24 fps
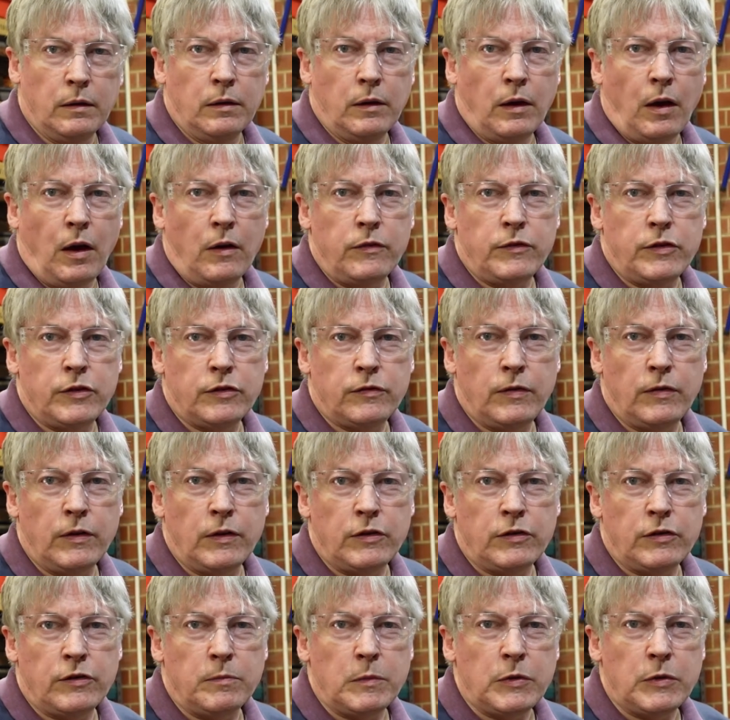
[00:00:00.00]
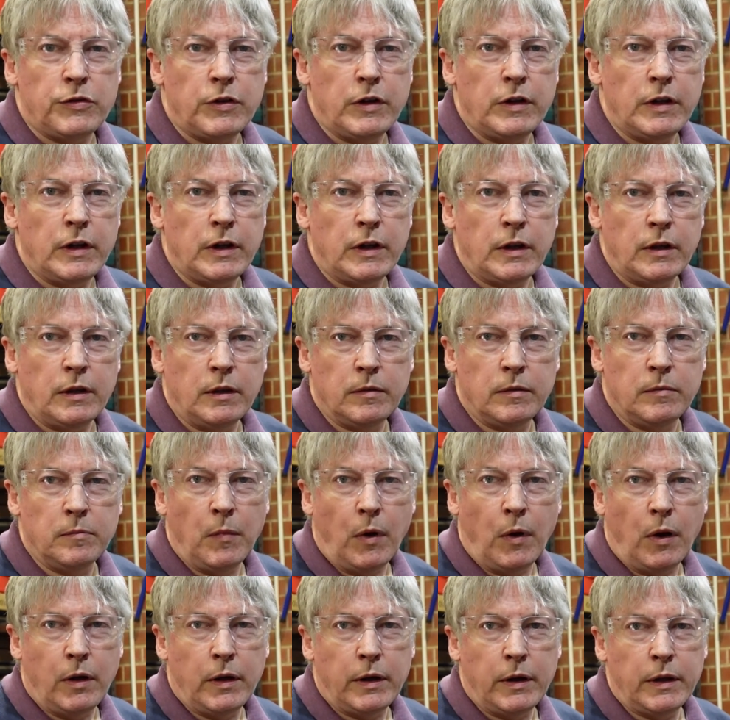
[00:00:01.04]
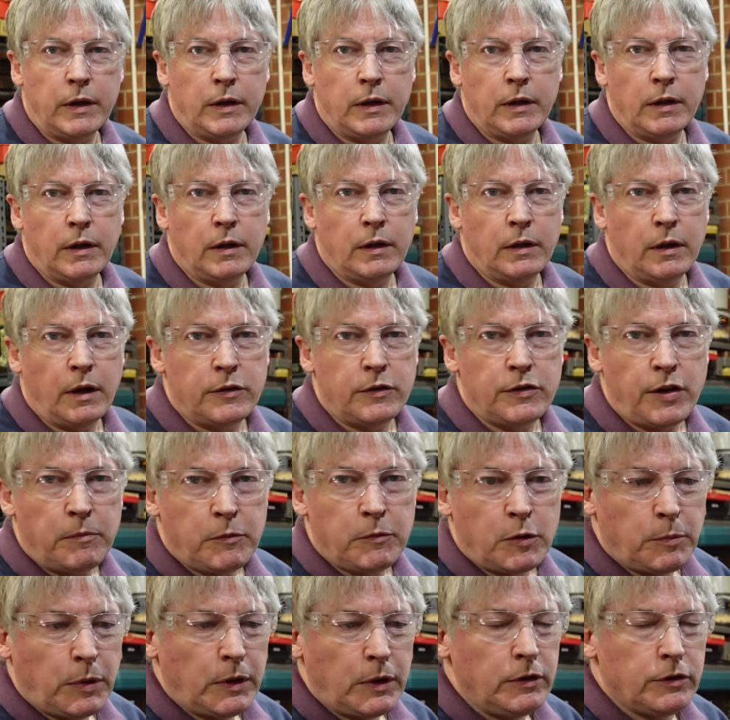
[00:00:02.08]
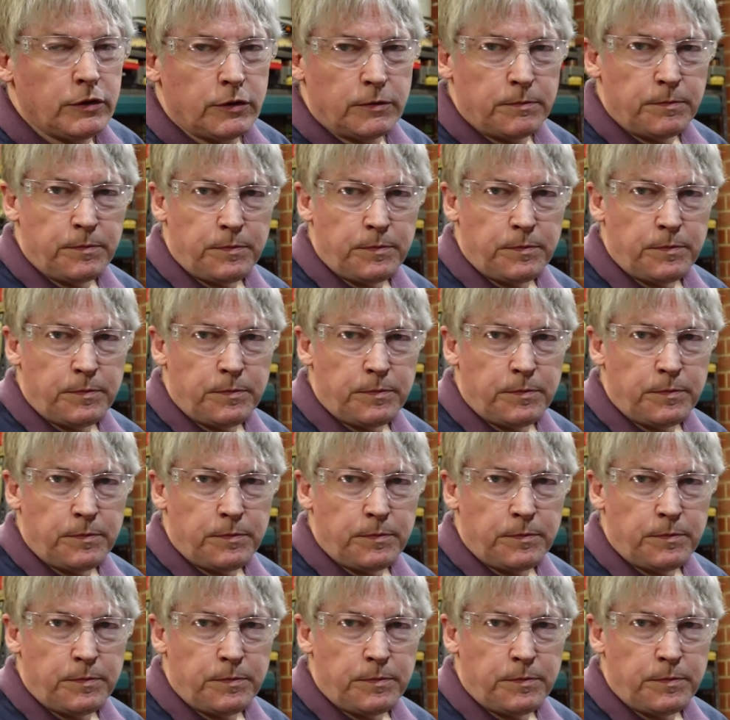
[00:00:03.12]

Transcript: I've just finished machining my adapter piece.